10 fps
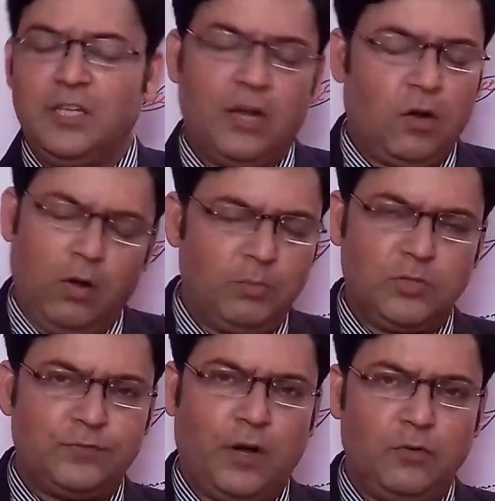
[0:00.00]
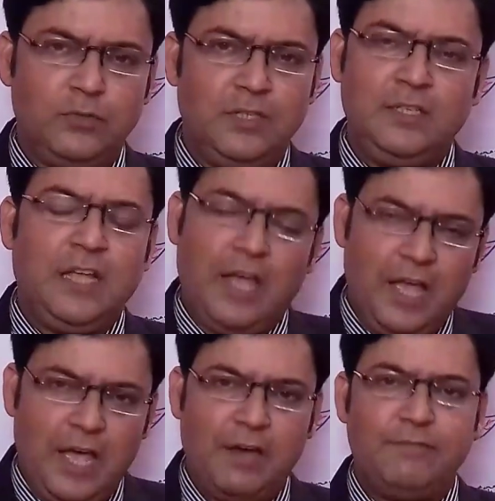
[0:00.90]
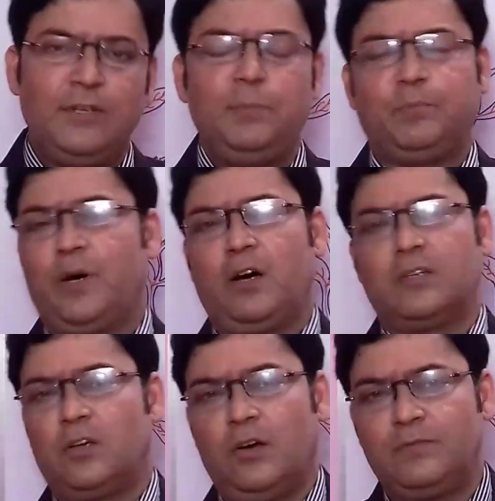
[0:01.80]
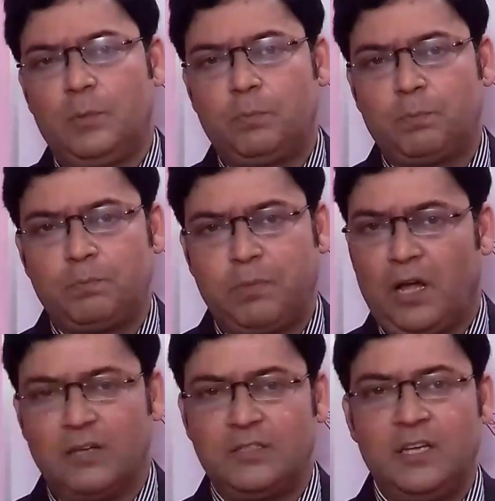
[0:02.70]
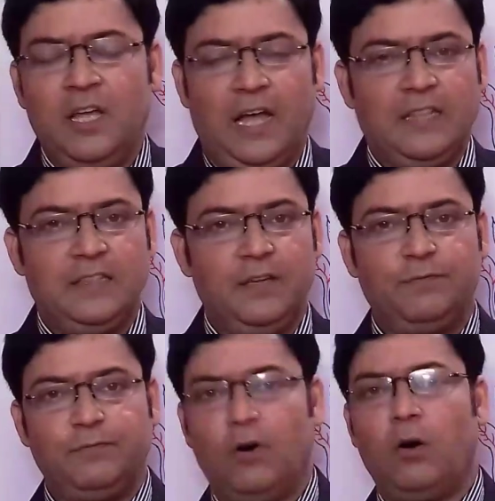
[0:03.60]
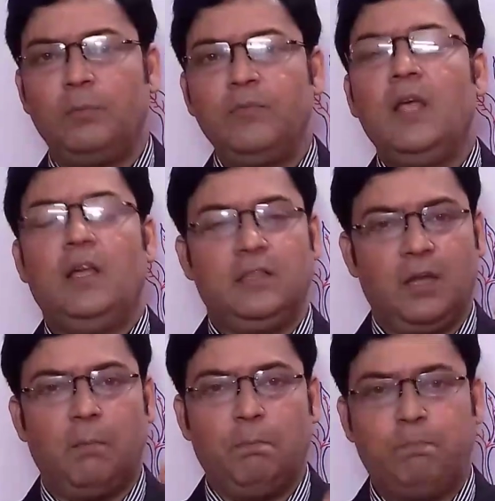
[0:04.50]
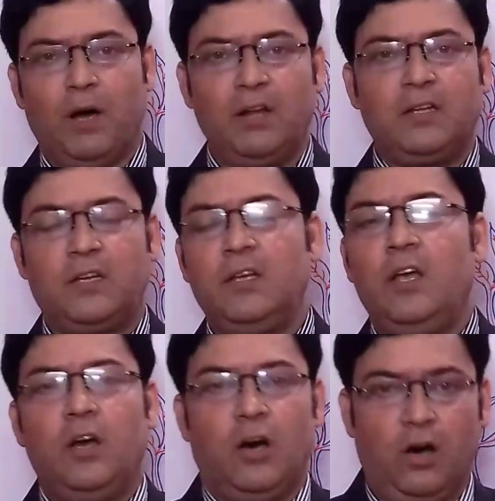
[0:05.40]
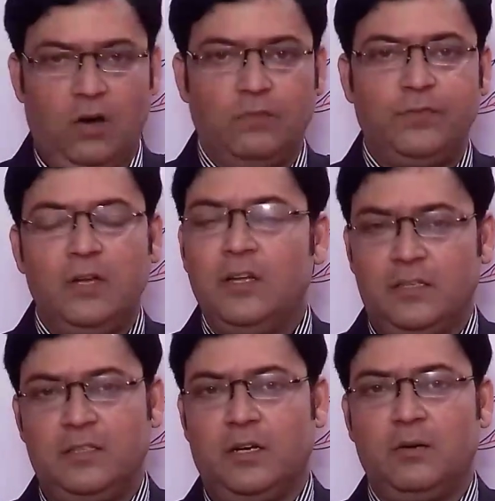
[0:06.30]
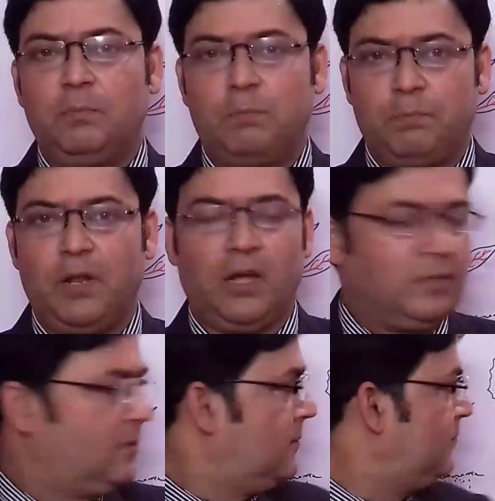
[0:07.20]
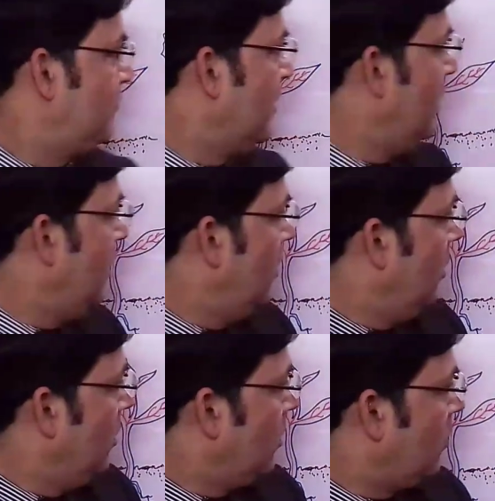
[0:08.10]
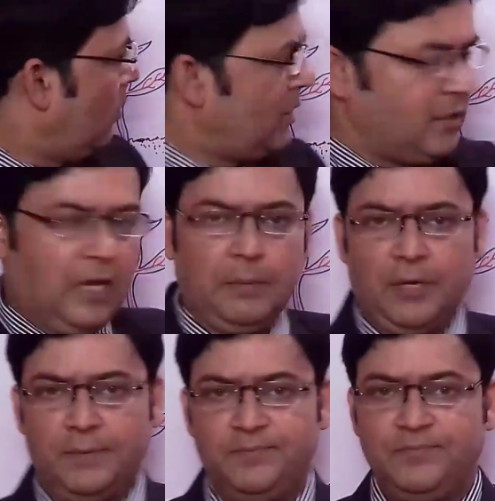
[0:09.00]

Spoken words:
They are almost found in every part of the plant and they form the bulk of the plant. Collenchyma.